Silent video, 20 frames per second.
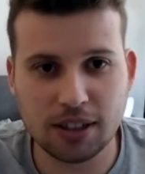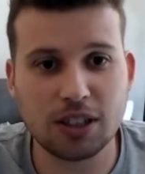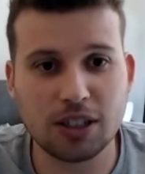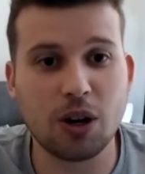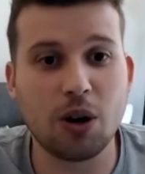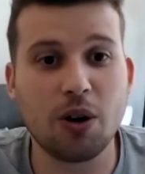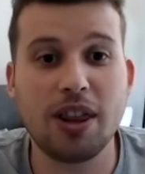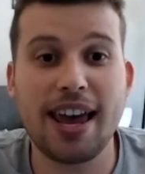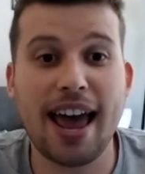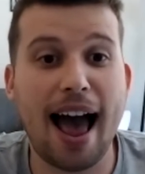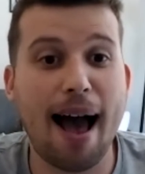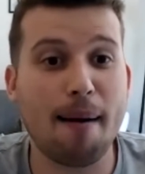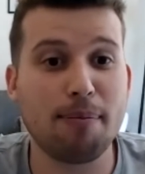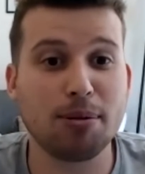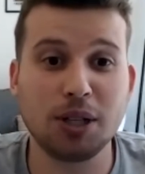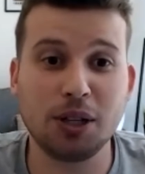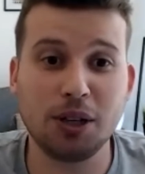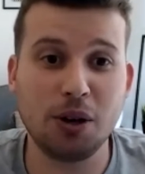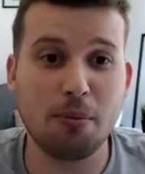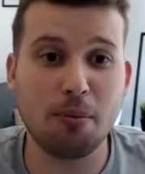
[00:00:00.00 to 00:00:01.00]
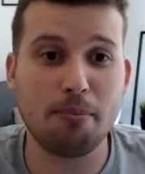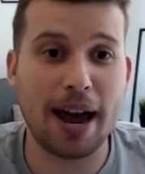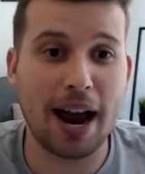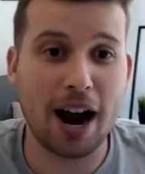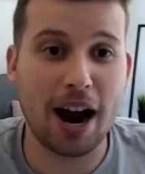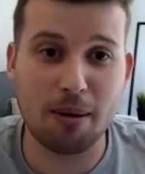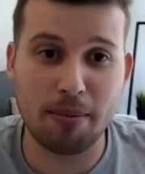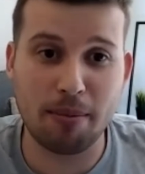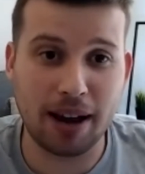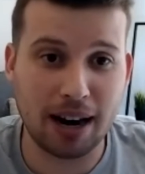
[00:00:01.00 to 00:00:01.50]
So the absolute
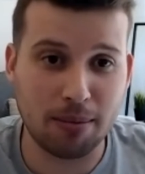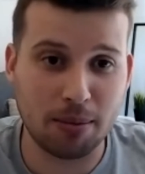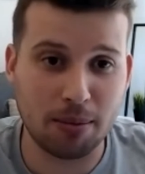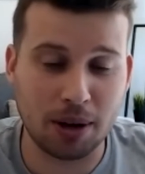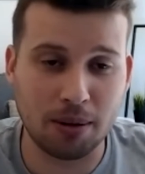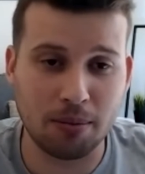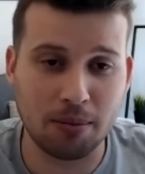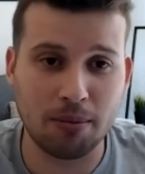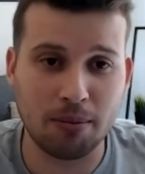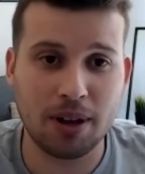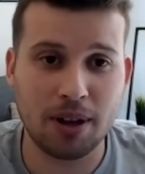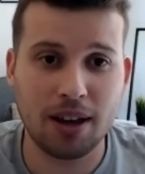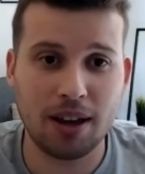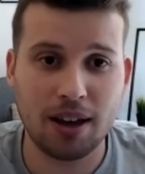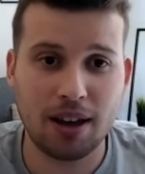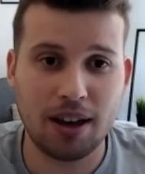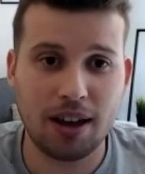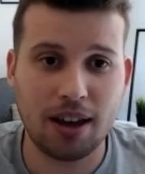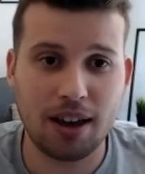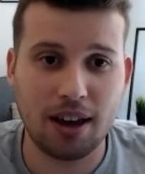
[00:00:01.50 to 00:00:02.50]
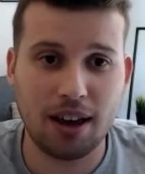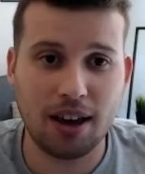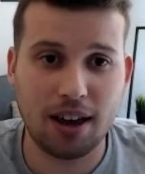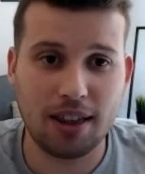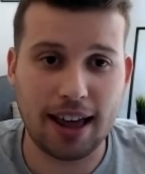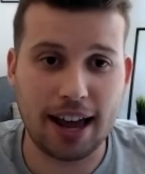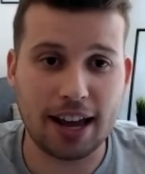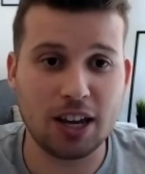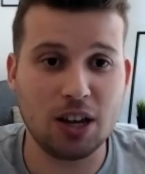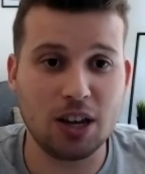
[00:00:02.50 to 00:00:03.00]
bare minimum
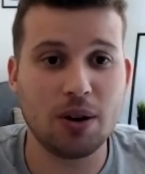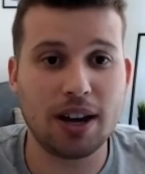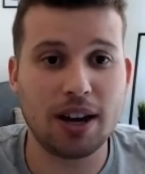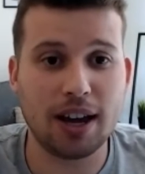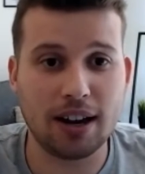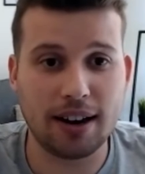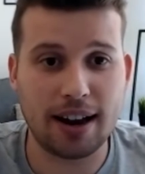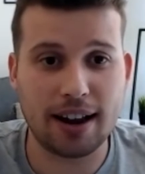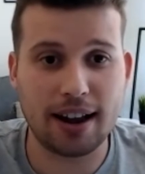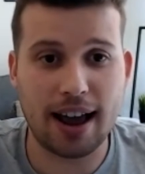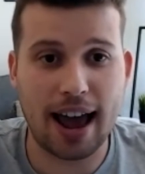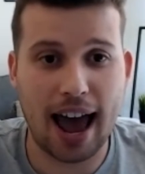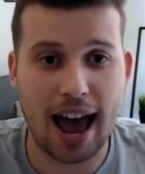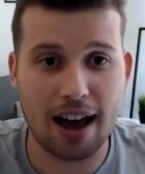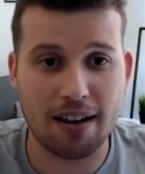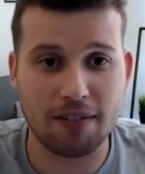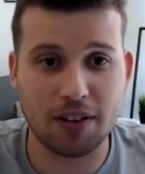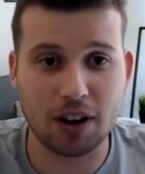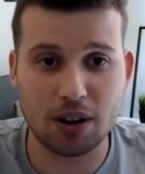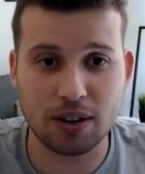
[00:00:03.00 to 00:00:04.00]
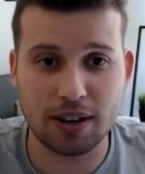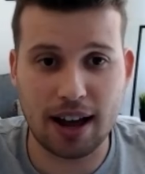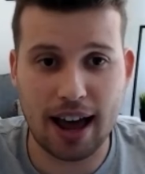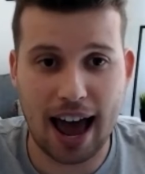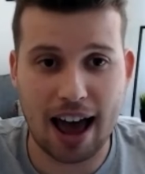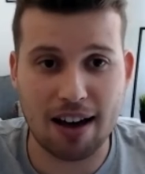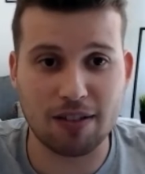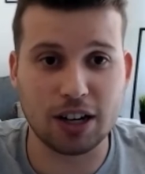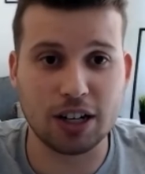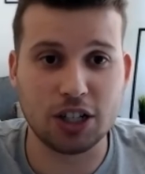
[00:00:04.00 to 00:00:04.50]
that you can have
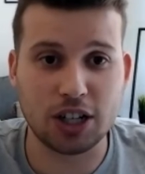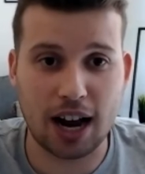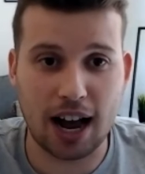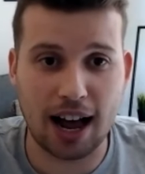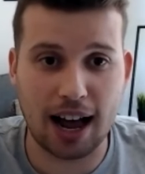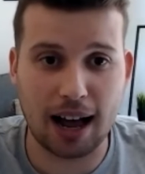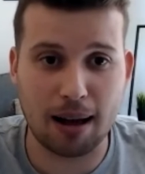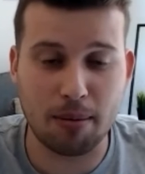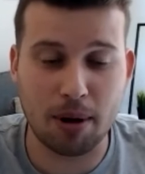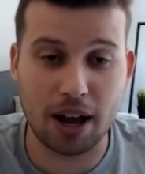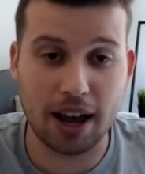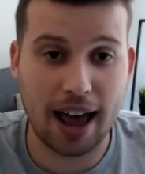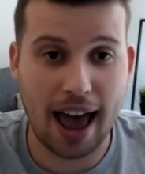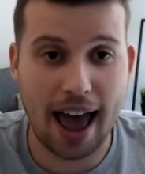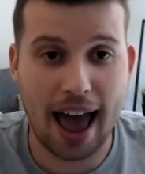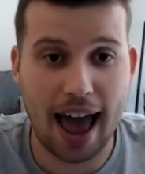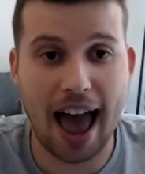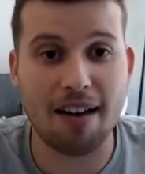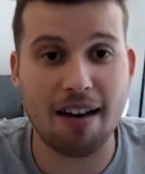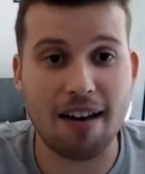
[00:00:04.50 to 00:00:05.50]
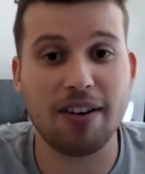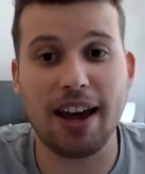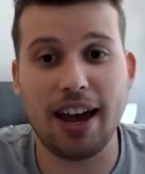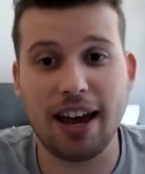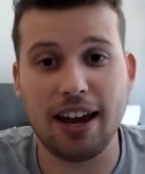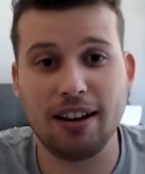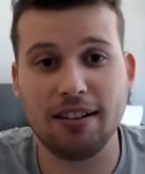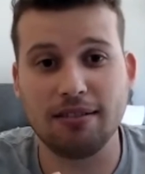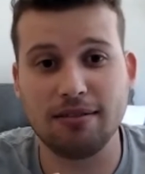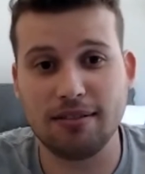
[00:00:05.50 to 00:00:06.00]
a job, have
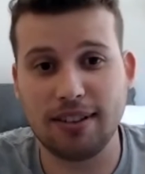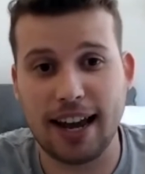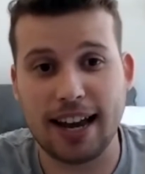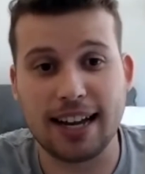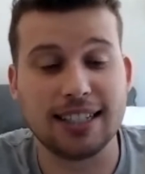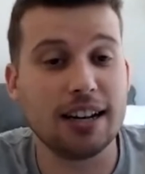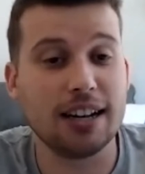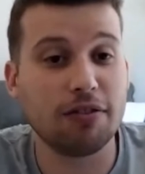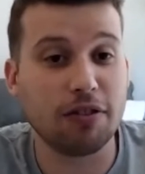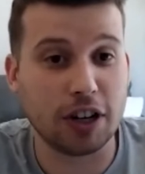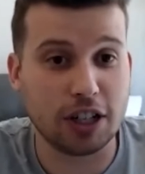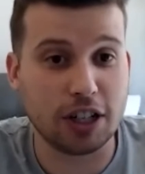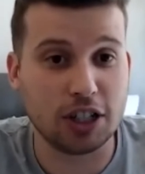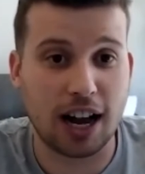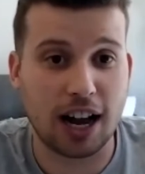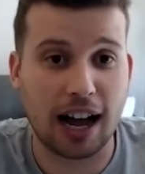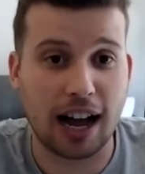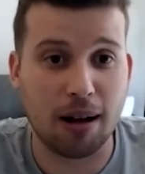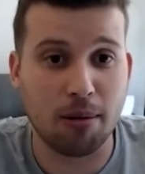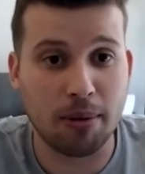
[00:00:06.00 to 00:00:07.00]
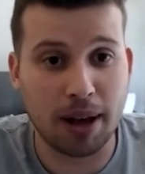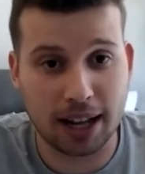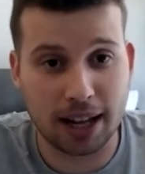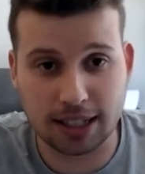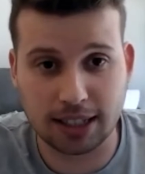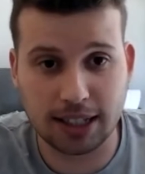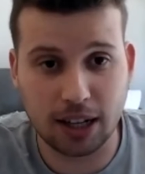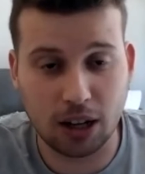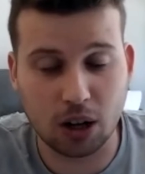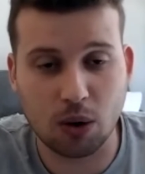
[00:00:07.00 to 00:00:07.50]
a different job
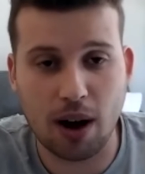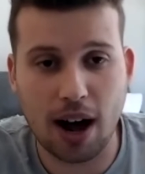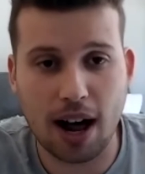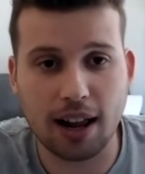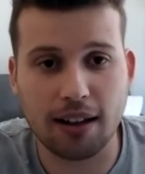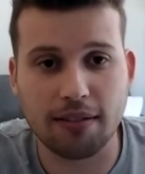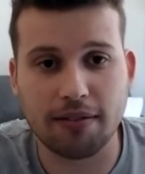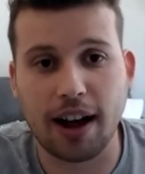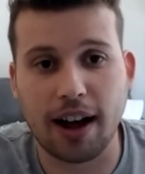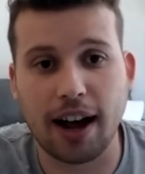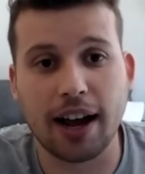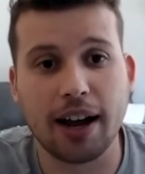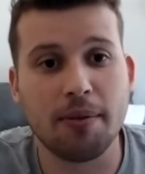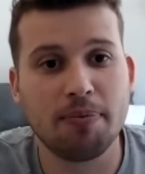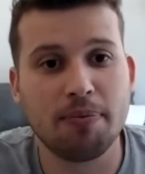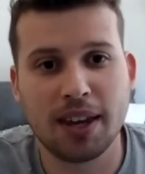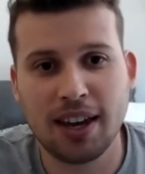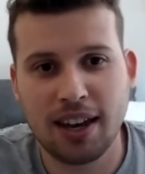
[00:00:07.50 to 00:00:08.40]
and still qualify